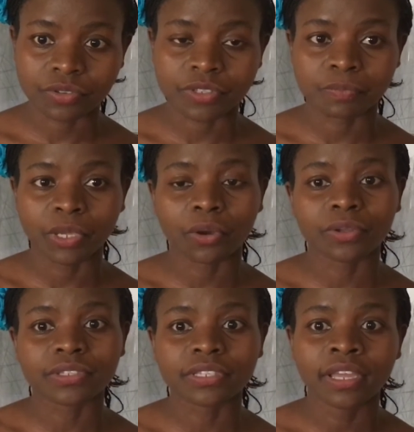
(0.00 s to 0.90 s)
was
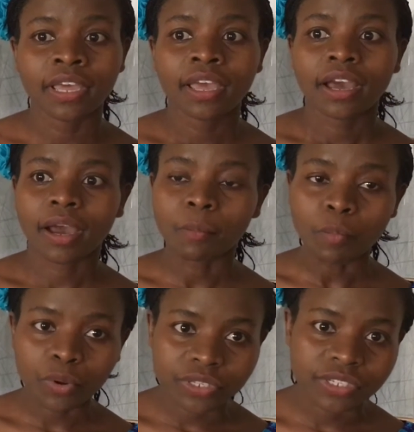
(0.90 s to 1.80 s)
because
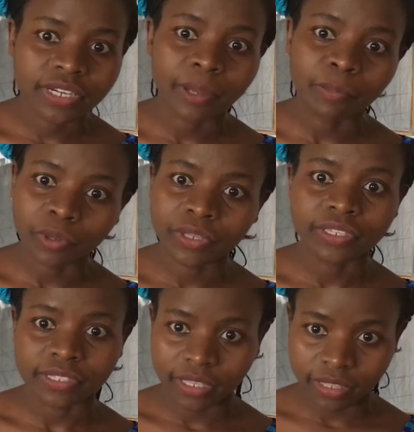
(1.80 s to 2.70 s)
most employees,
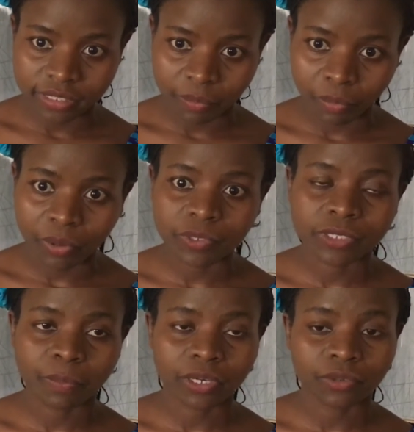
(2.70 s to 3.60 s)
there's a broad
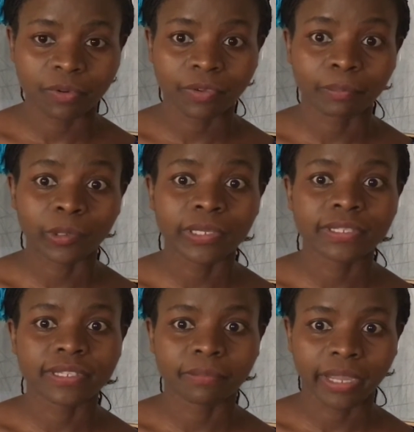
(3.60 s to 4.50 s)
spectrum of
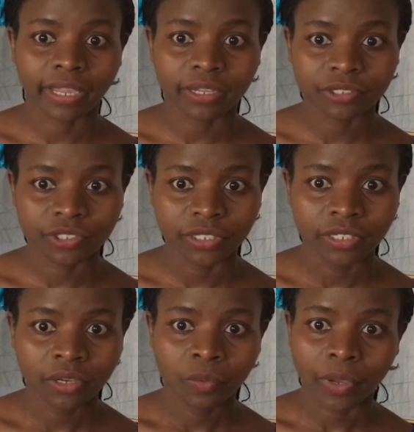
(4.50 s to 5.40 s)
employees in my country.
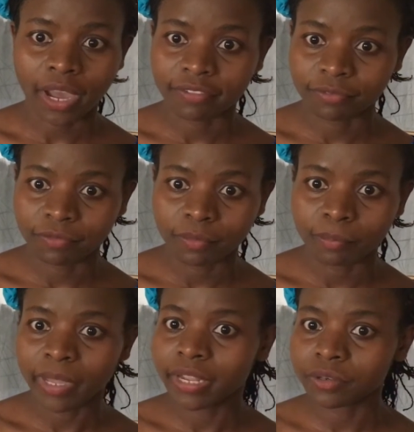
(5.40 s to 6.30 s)
We have
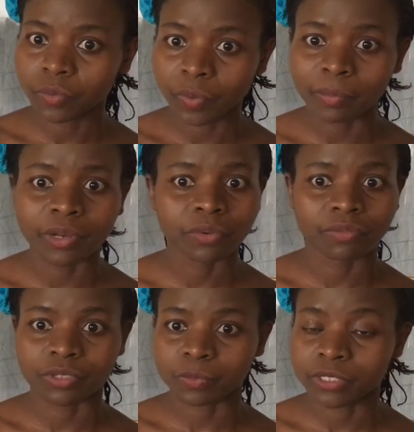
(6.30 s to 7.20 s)
men, women with
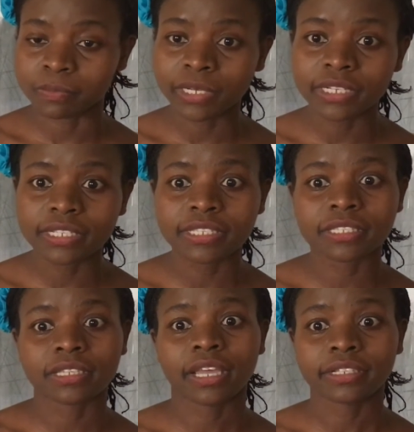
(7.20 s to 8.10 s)

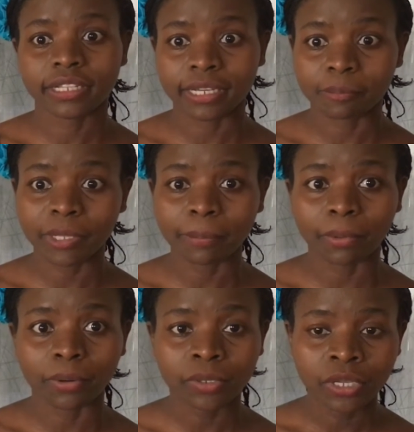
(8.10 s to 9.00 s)
responsibilities, elderly
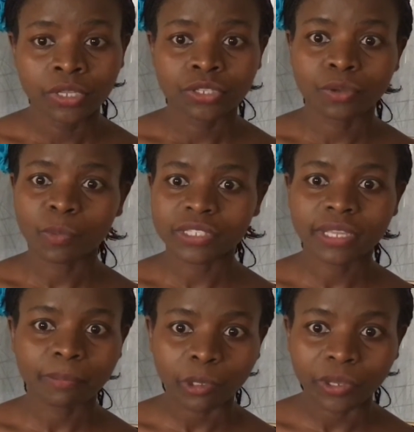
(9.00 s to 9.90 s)
people. So most
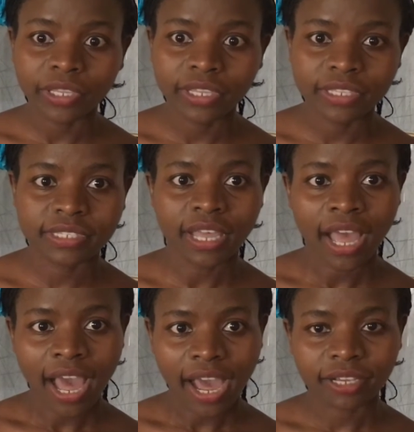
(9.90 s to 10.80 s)
employees
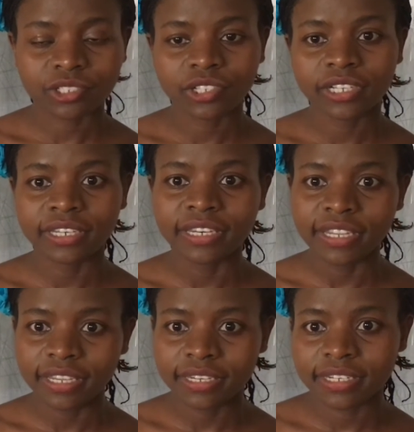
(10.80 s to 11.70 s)
actually
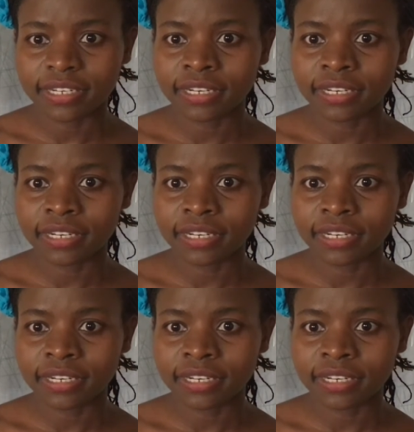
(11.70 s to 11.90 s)
need,